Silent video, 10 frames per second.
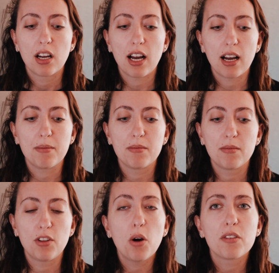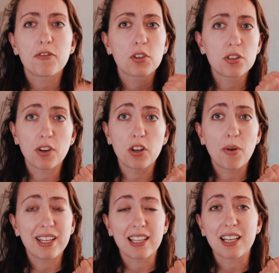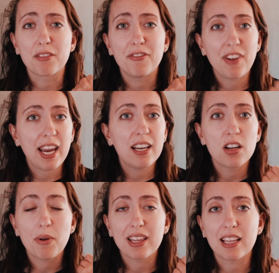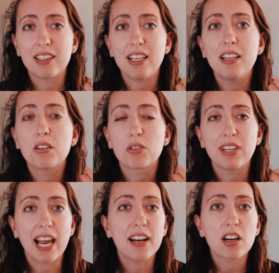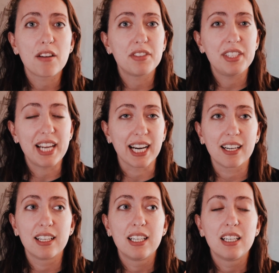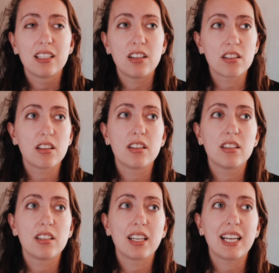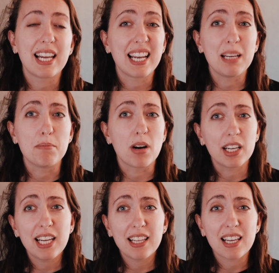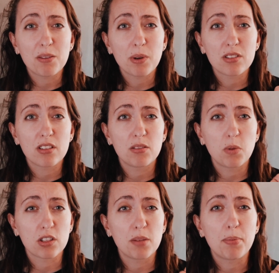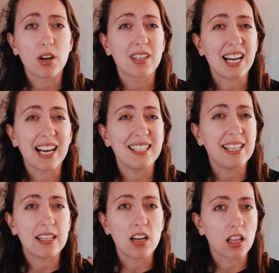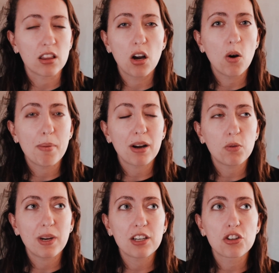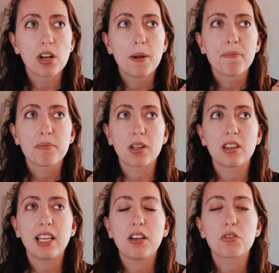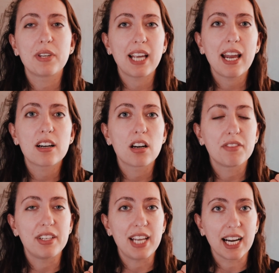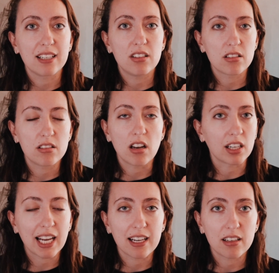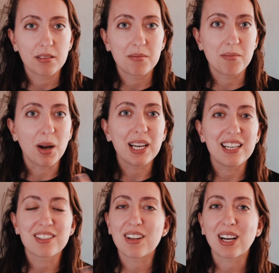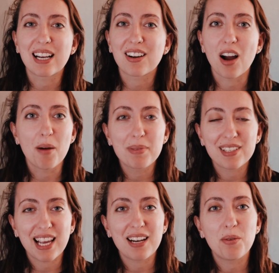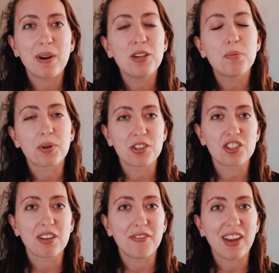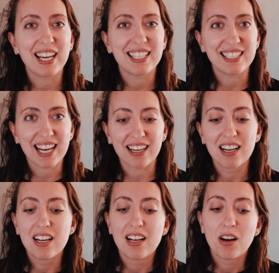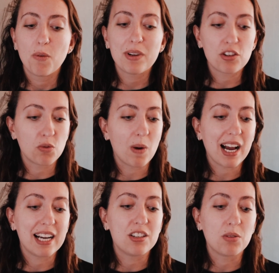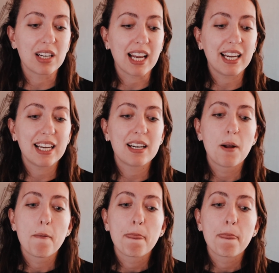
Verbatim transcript: Um, no, first of all, knowing that they're fake, knowing that the creator of the deck doesn't get any money. That was was the part that I did not know about Wish. But the creator of the deck does not get money, does not get compensated when you purchase a fake deck, which is why I don't like it.